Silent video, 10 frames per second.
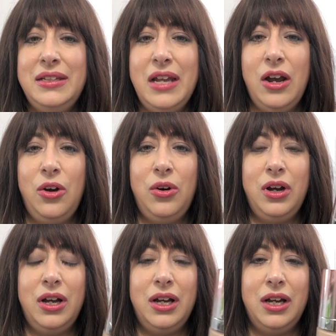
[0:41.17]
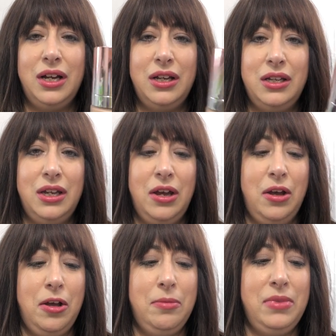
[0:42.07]
Now,
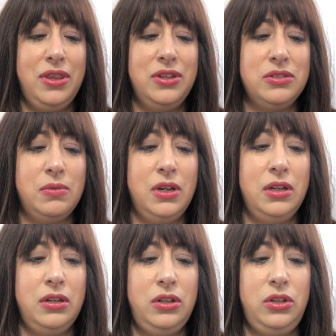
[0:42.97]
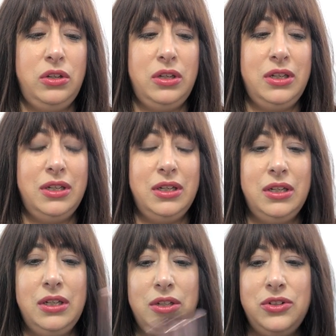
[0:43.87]
this one
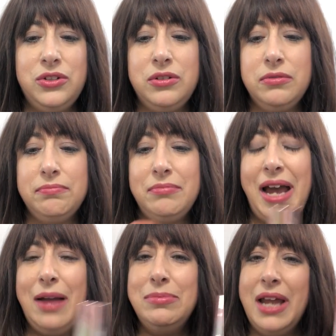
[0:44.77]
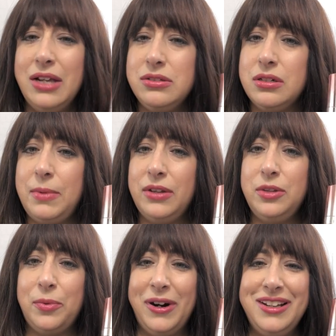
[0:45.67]
is, I'm not sure about
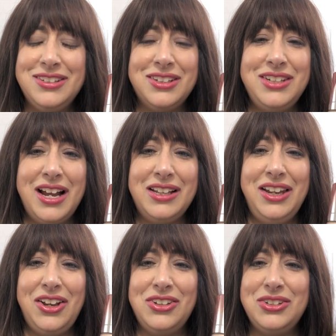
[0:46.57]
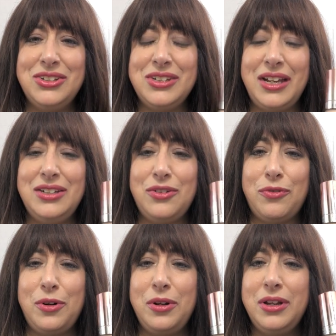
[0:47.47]
the price exactly because it's like
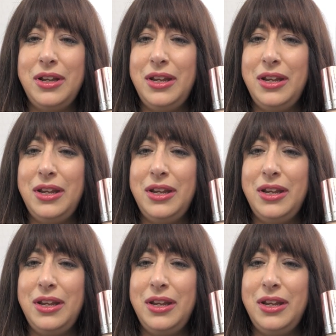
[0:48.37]
different